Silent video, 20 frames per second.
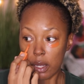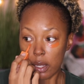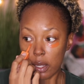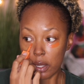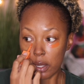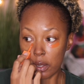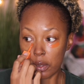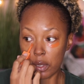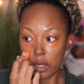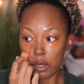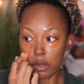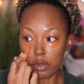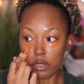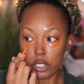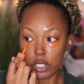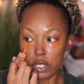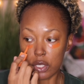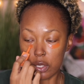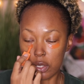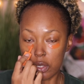you know,
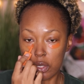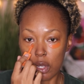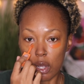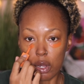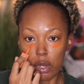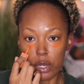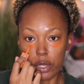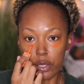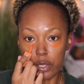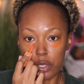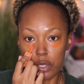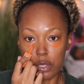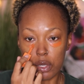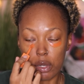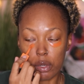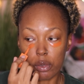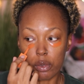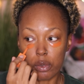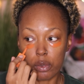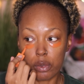just dark
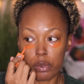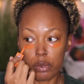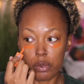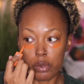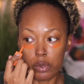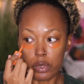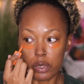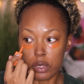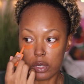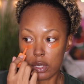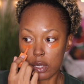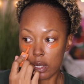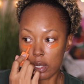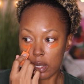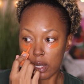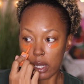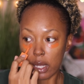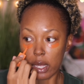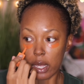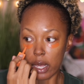circles,
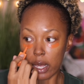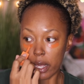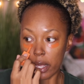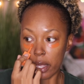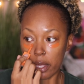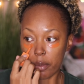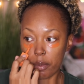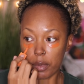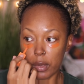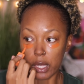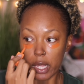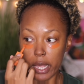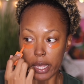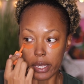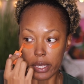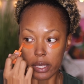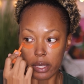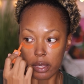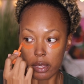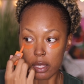I am
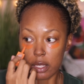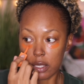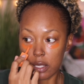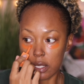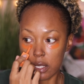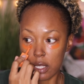liking this.